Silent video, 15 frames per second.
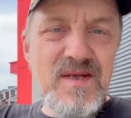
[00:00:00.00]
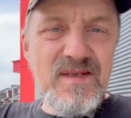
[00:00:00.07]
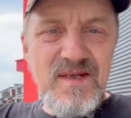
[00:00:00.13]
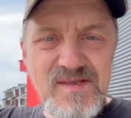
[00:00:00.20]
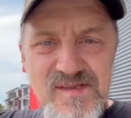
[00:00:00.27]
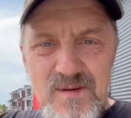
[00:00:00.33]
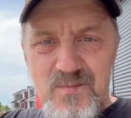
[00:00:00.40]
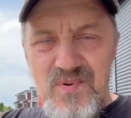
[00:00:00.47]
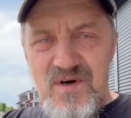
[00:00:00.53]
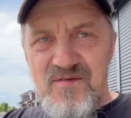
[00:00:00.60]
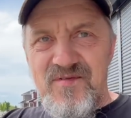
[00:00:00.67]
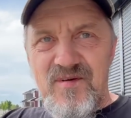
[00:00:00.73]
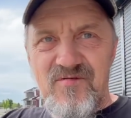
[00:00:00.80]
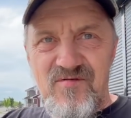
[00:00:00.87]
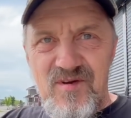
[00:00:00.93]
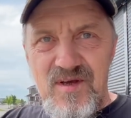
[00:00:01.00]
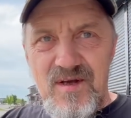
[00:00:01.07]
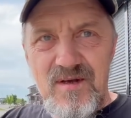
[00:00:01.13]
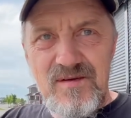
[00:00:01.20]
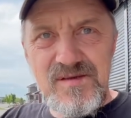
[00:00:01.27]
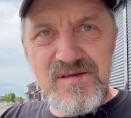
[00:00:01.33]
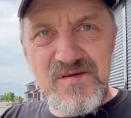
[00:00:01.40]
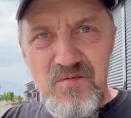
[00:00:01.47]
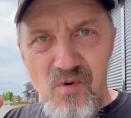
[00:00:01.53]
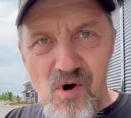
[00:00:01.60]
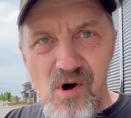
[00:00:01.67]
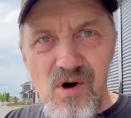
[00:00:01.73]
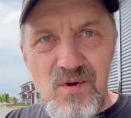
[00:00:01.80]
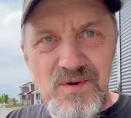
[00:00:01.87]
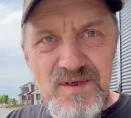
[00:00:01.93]
that's a perfect vehicle.
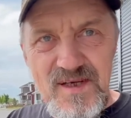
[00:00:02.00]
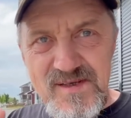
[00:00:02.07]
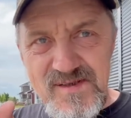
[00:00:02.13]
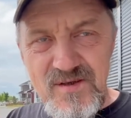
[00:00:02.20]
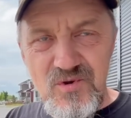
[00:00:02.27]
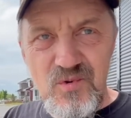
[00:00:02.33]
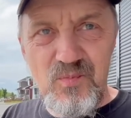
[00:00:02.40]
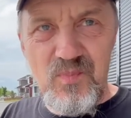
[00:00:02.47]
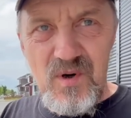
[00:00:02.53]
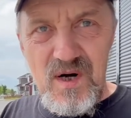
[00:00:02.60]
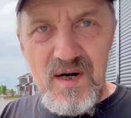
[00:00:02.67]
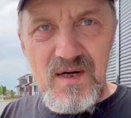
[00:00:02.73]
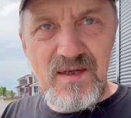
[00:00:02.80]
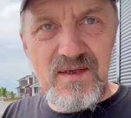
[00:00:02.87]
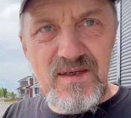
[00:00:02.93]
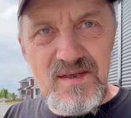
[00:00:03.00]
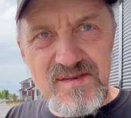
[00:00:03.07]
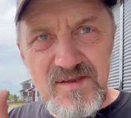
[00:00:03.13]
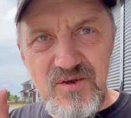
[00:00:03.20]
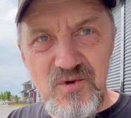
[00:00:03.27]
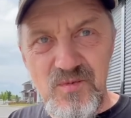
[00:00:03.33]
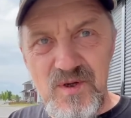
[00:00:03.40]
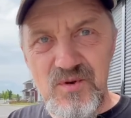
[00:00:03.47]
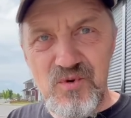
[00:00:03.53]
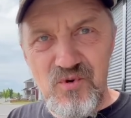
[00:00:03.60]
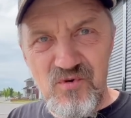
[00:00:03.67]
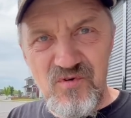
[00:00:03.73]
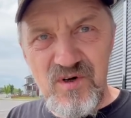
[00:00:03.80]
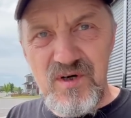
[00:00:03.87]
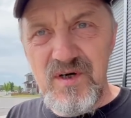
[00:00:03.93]
Small, easy to park, easy to
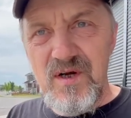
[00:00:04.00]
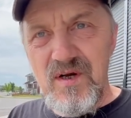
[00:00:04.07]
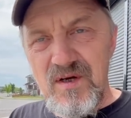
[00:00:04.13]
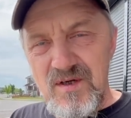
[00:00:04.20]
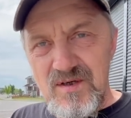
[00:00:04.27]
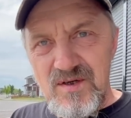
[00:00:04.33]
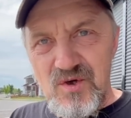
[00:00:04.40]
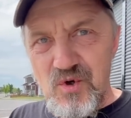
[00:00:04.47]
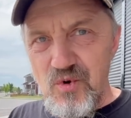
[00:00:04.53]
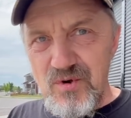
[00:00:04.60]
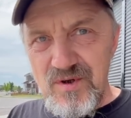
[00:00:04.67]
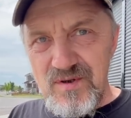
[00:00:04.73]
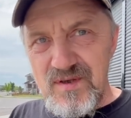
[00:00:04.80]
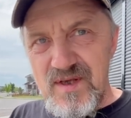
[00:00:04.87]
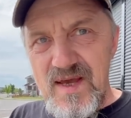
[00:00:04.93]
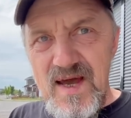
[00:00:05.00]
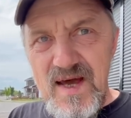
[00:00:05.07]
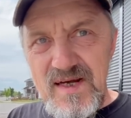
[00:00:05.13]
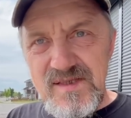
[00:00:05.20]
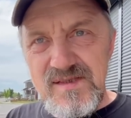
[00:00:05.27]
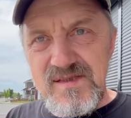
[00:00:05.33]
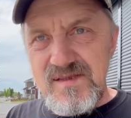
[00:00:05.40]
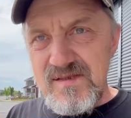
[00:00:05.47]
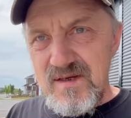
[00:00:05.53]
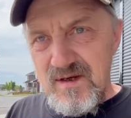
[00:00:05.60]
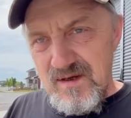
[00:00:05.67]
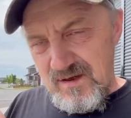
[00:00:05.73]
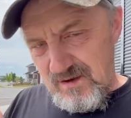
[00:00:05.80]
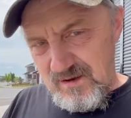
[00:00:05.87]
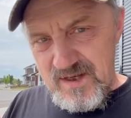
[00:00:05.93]
maneuver, good on gas,
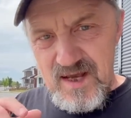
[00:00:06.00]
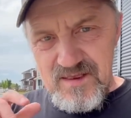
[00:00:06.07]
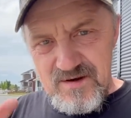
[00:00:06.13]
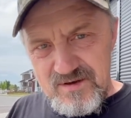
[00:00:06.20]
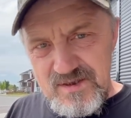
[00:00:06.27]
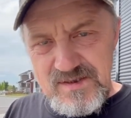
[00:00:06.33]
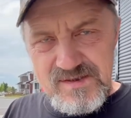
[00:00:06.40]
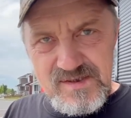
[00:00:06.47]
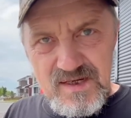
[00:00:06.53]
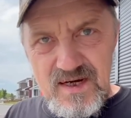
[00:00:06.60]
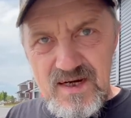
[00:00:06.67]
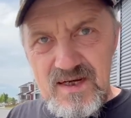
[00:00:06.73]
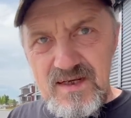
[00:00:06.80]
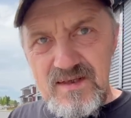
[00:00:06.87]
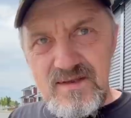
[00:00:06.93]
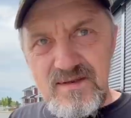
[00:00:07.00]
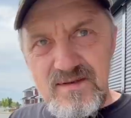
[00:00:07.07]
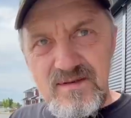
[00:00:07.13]
leather inside,